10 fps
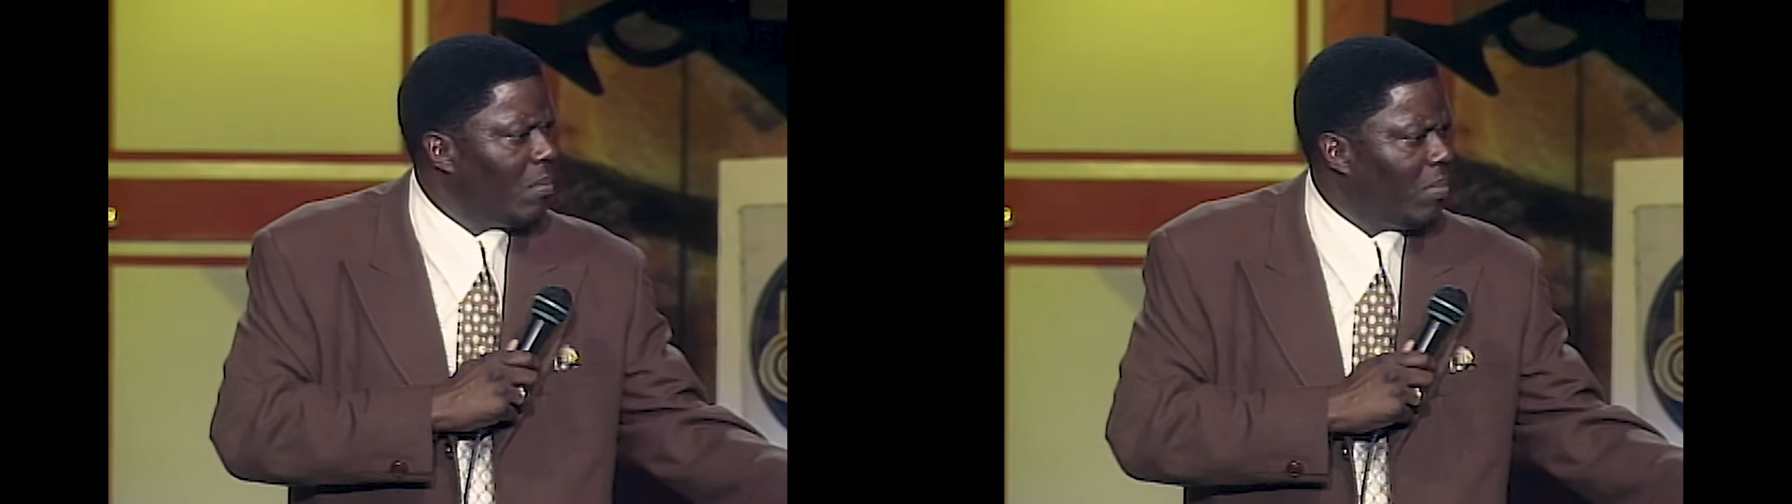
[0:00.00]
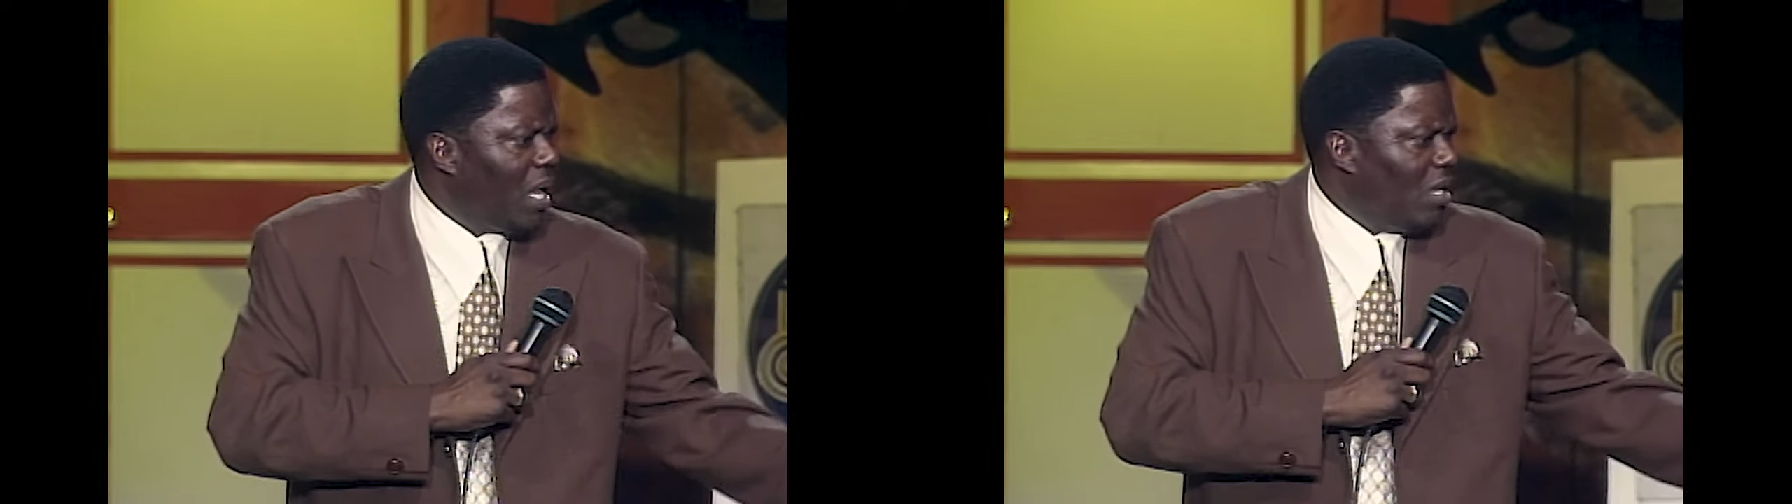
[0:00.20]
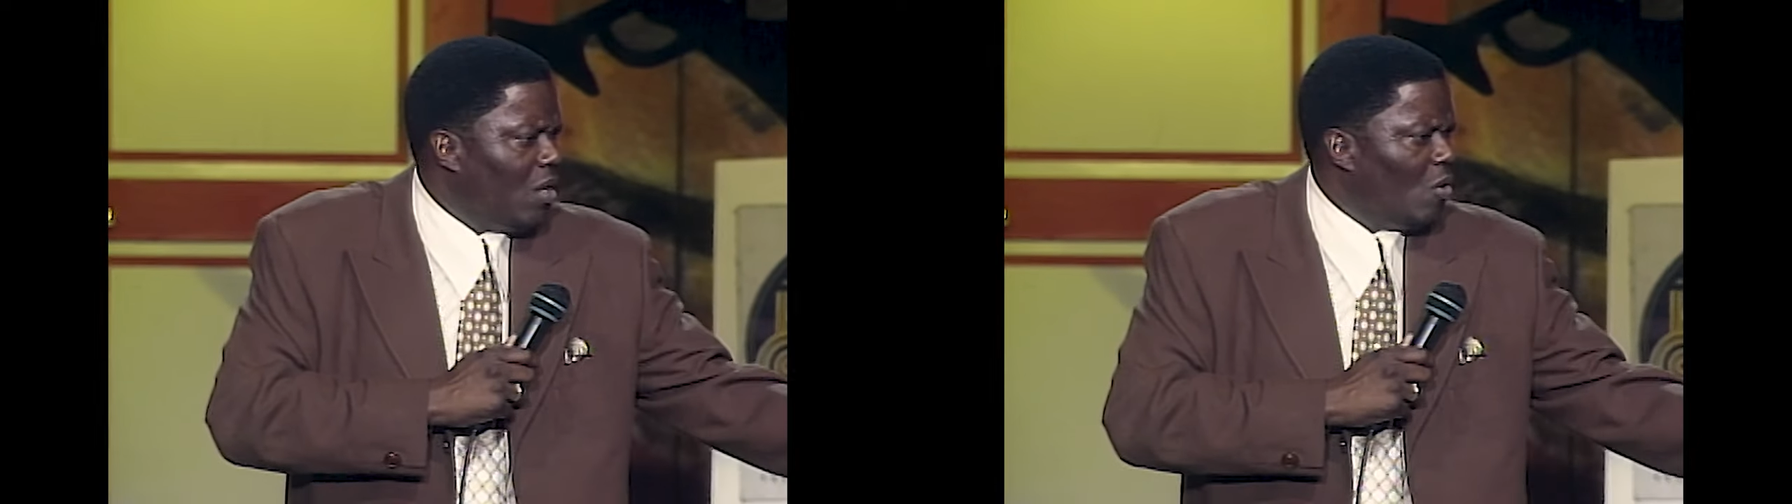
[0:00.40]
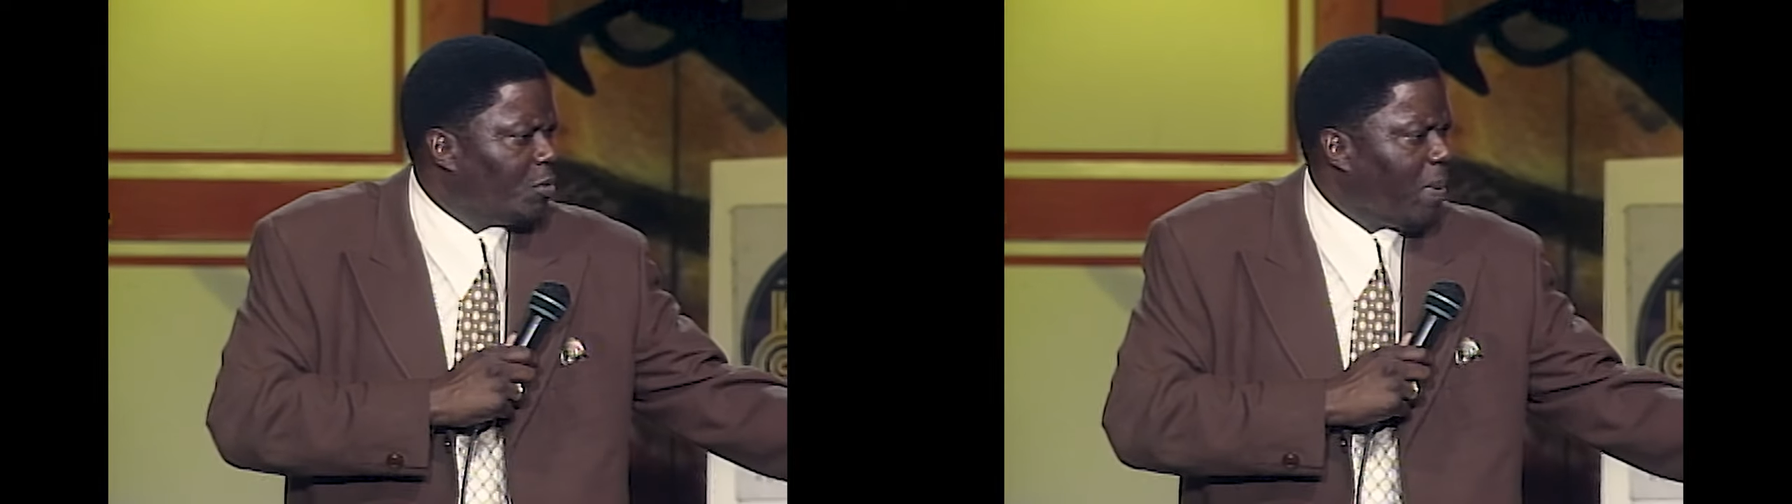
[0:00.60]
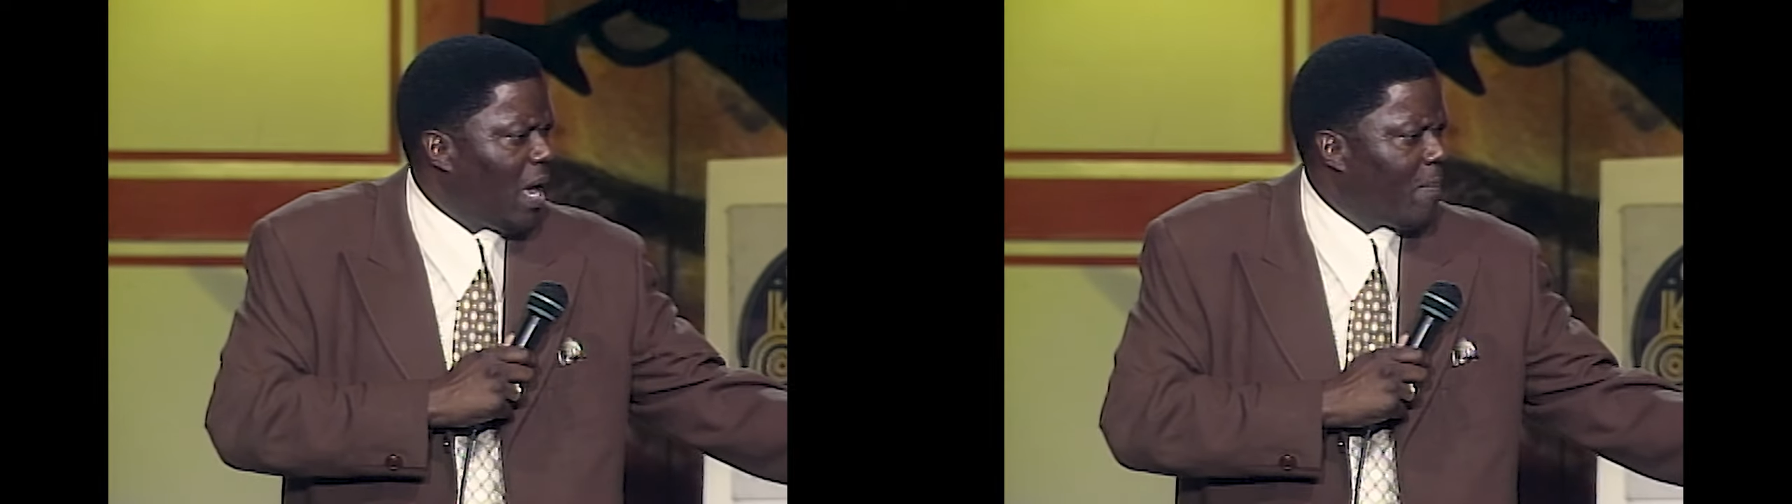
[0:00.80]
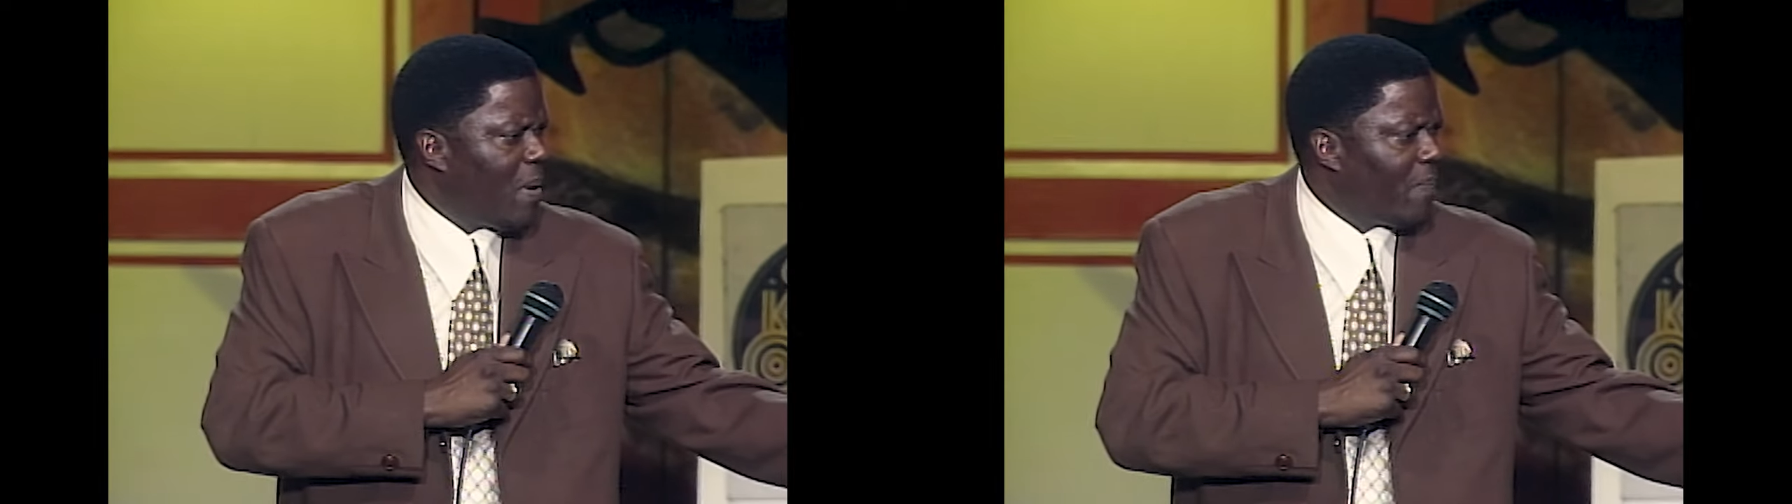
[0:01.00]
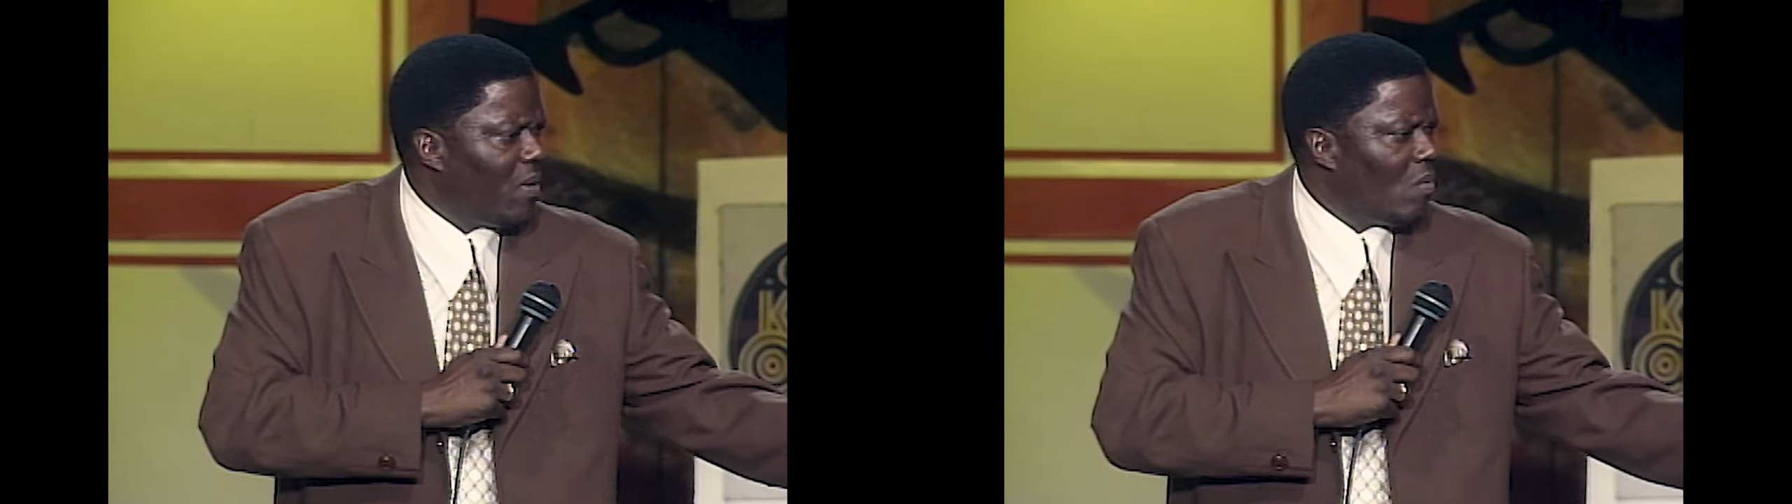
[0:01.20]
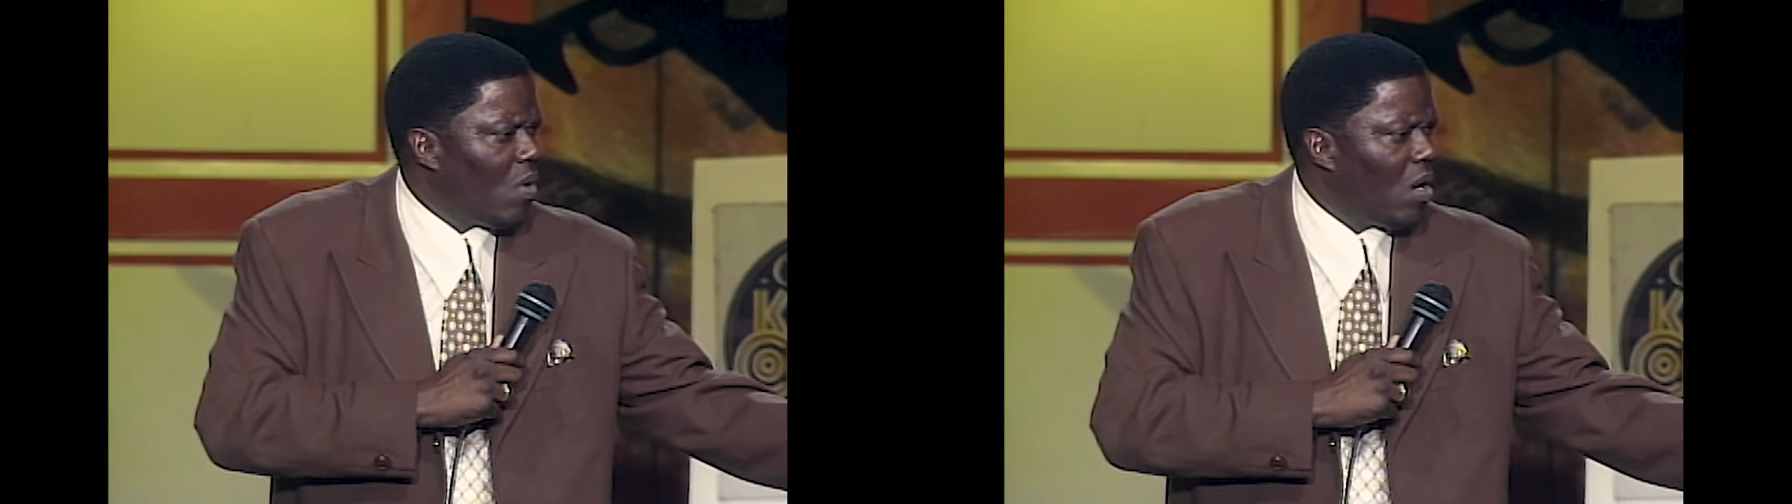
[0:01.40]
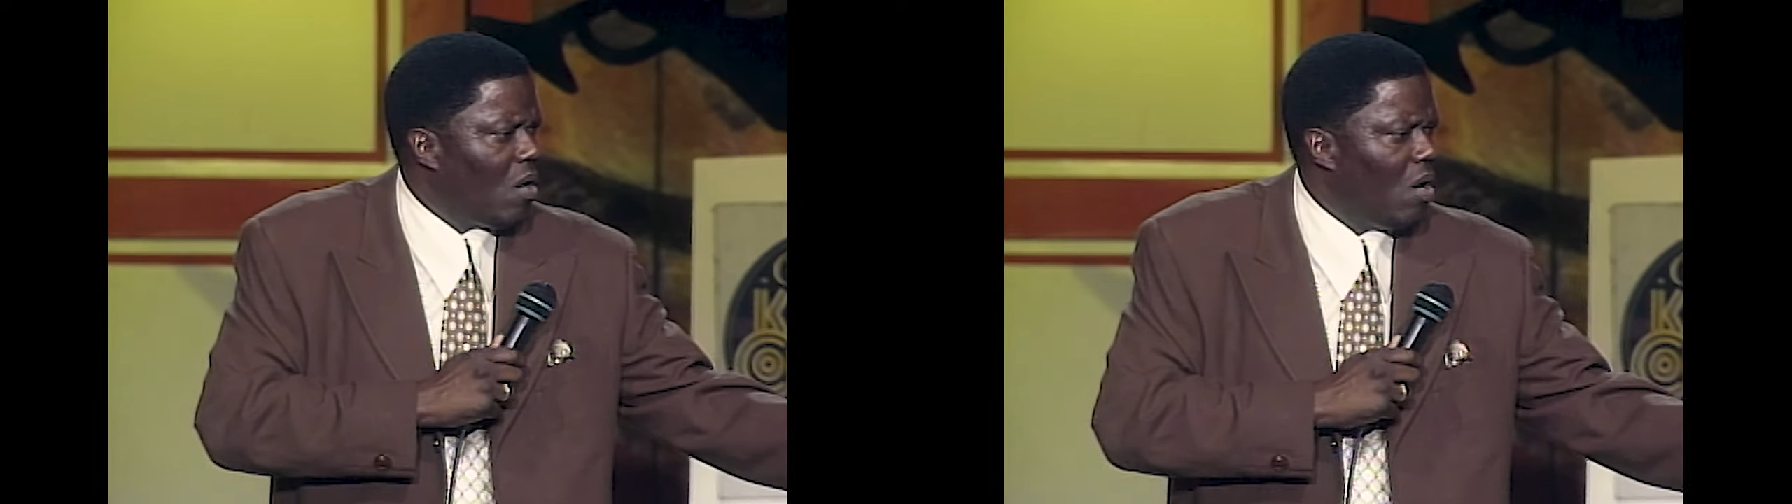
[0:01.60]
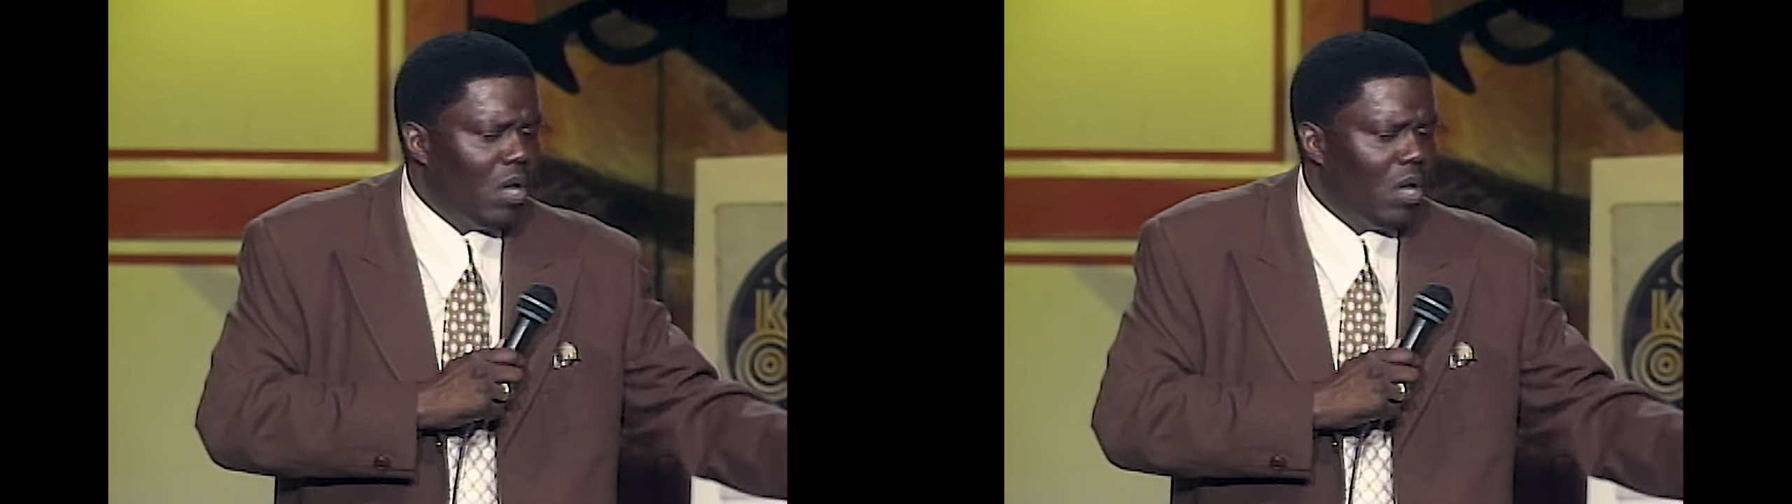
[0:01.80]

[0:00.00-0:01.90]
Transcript: but they the lowest paid people in the world.